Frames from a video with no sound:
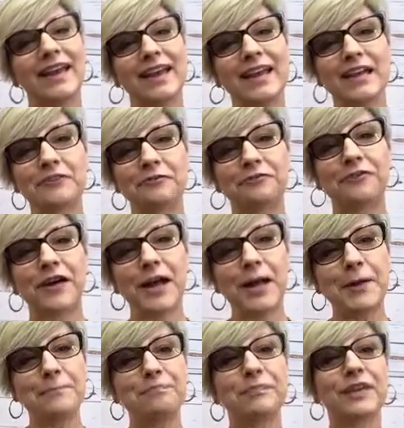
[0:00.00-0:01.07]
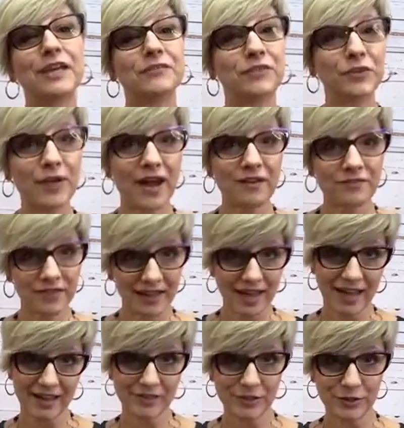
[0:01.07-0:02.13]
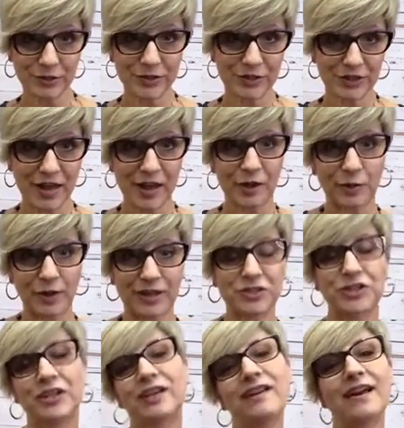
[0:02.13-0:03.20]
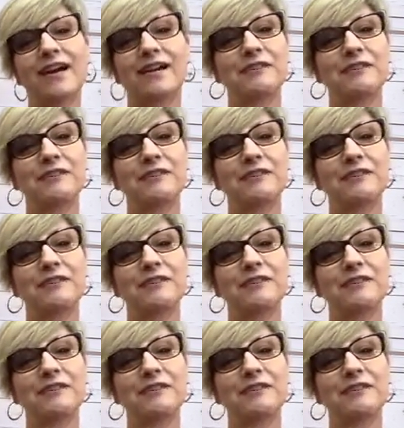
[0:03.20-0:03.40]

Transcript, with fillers: If, um, if you have the answer to that question,